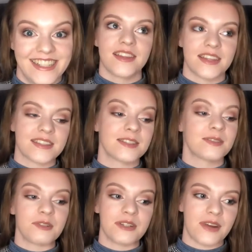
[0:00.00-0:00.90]
This is
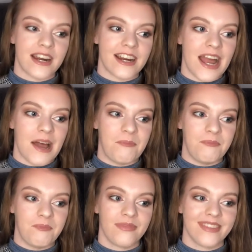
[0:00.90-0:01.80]
one where
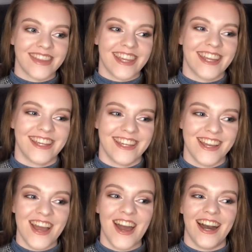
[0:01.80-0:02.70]

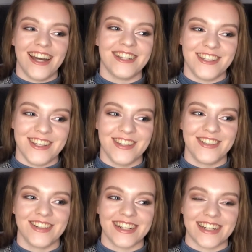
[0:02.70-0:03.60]
I do
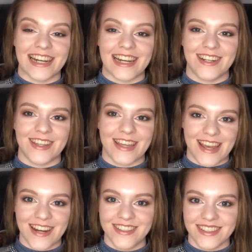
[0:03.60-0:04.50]
want to clear the
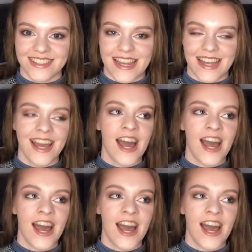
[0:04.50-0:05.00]
air and say